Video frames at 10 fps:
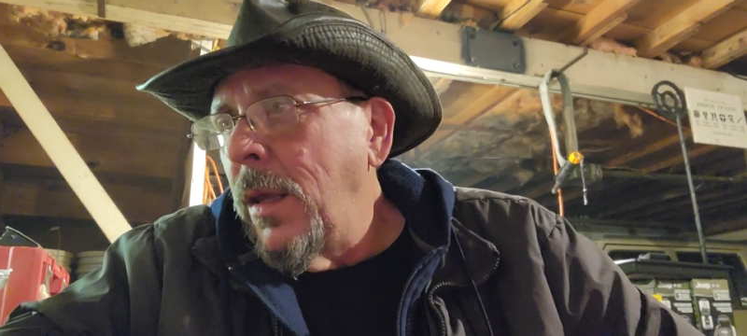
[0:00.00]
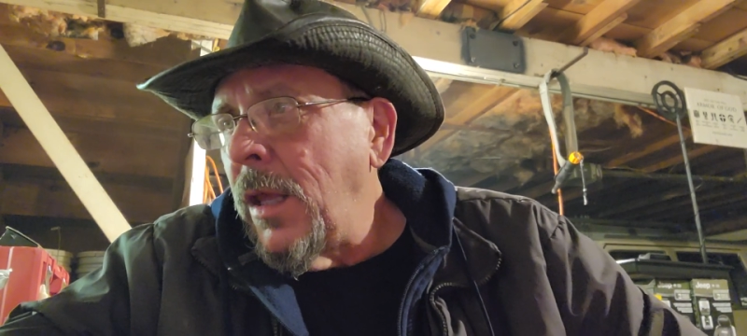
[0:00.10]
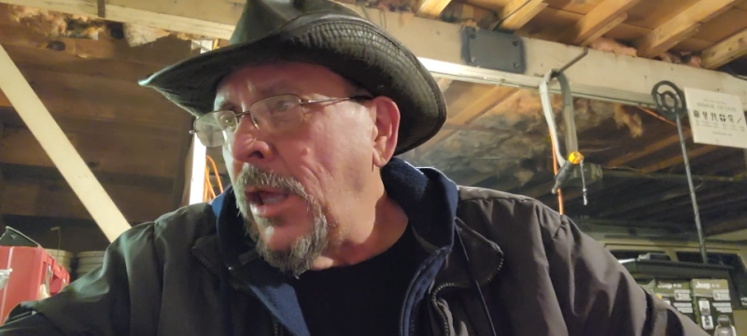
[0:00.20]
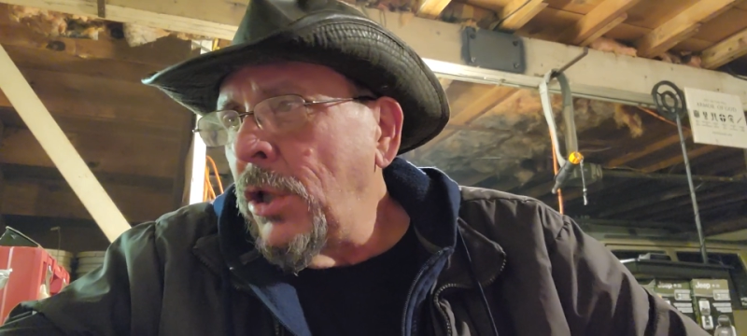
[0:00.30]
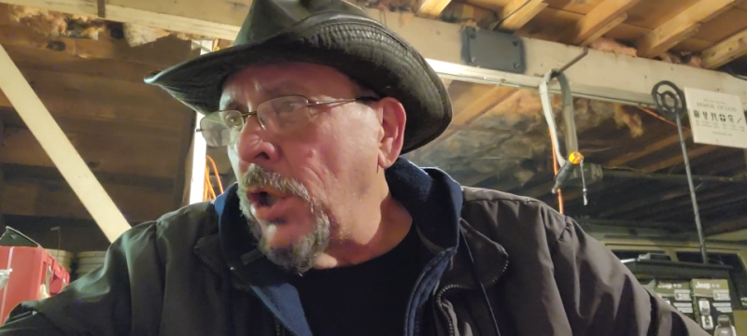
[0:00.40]

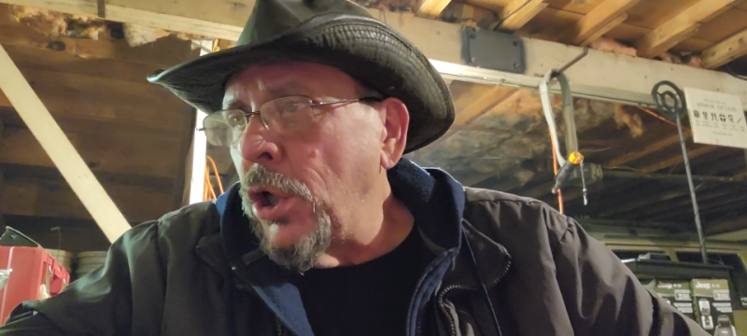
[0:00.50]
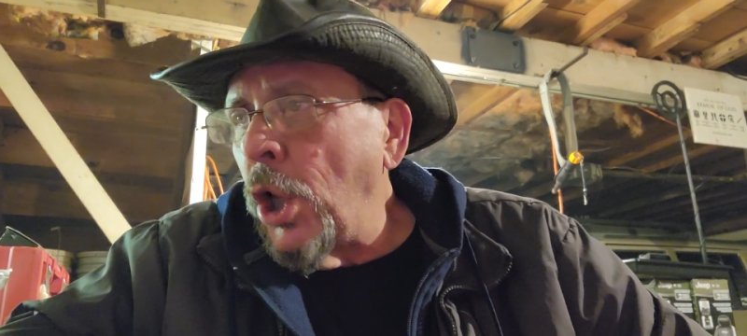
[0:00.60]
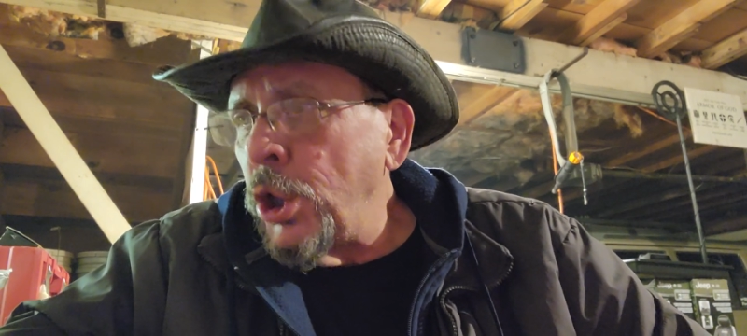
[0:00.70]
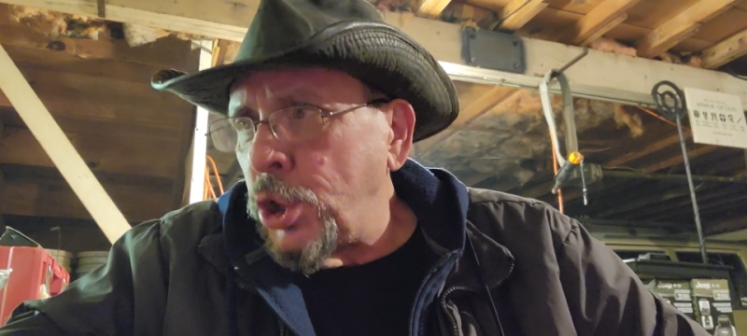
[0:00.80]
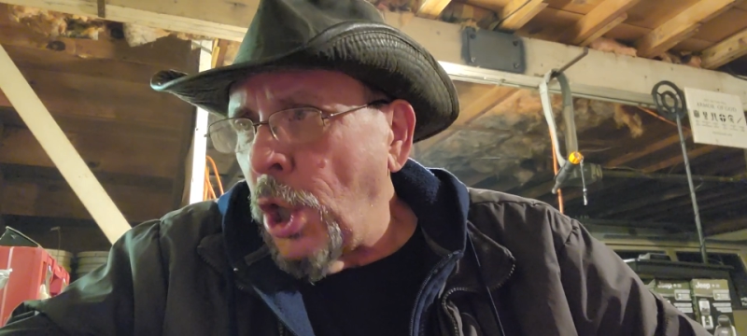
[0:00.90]
He's
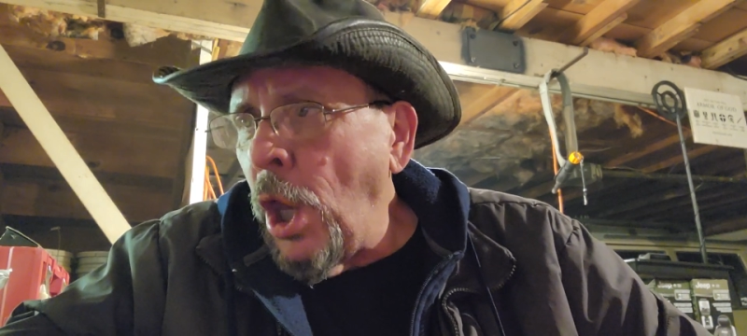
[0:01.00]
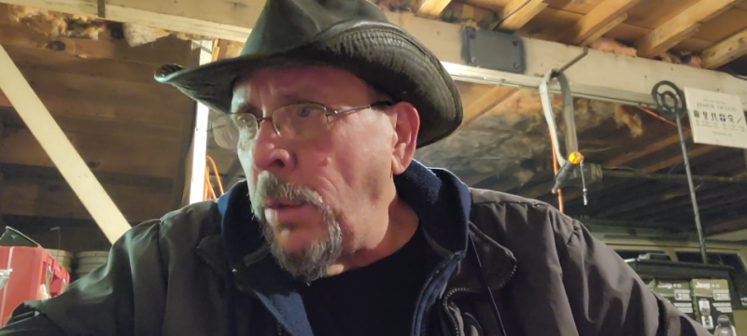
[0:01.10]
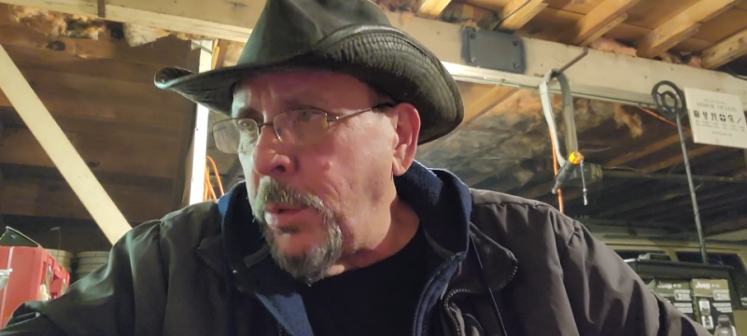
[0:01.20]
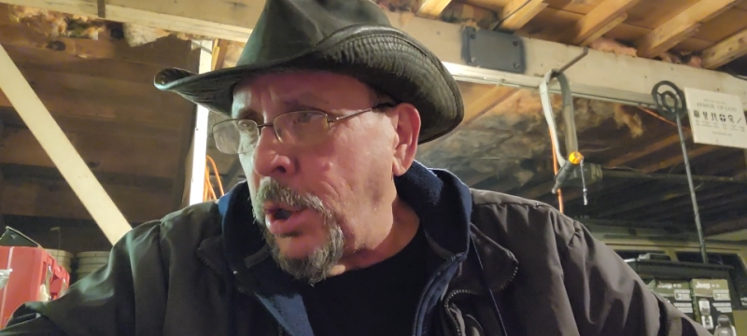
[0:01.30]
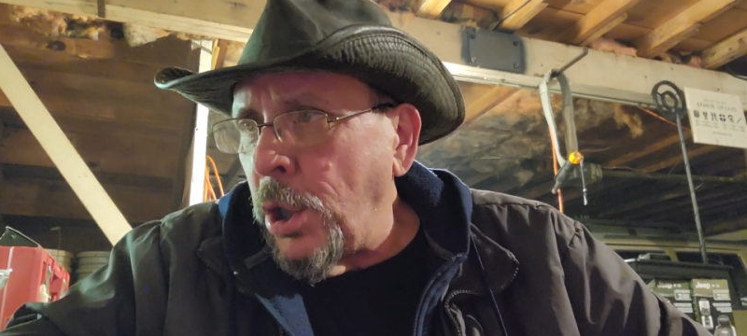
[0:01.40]
a
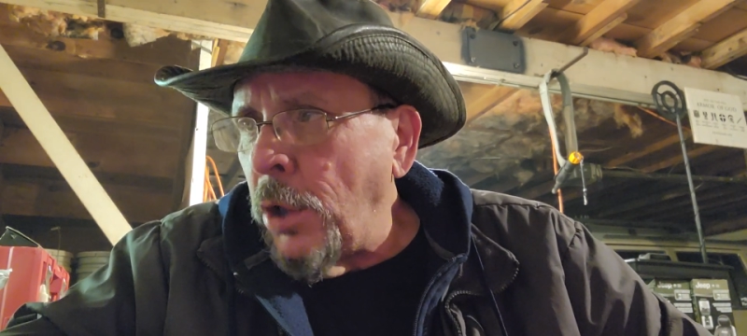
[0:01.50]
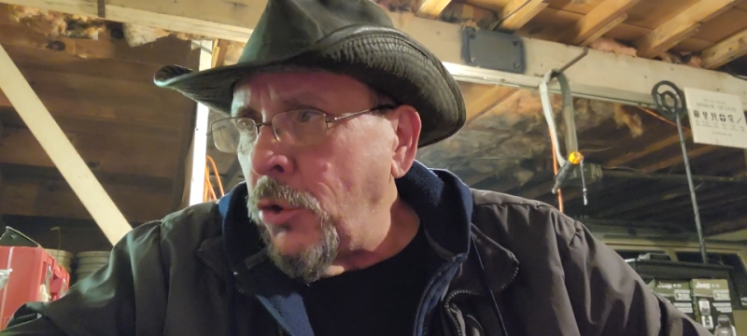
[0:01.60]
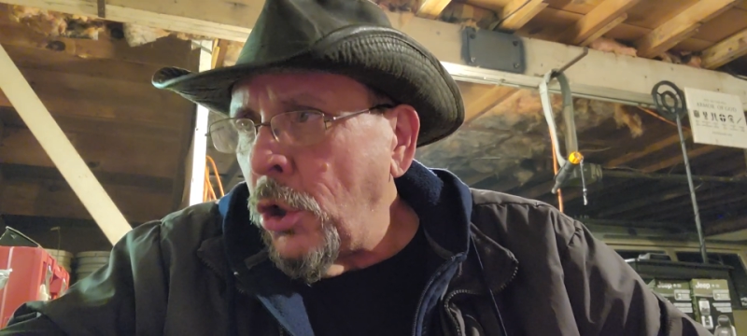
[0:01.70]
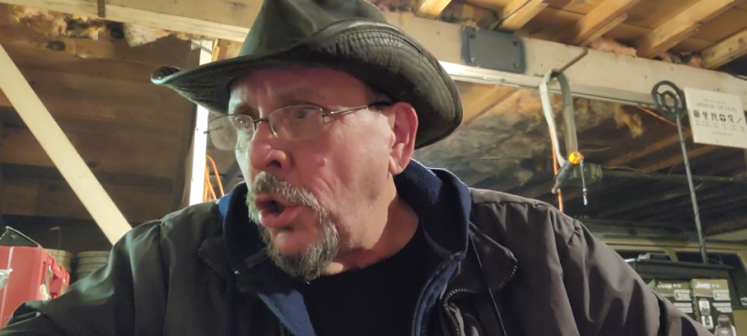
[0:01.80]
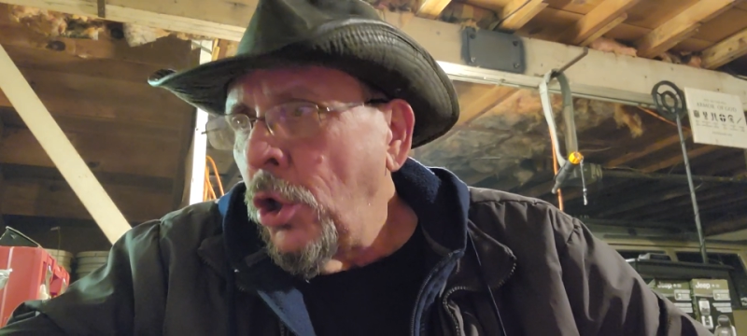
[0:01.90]
champion of the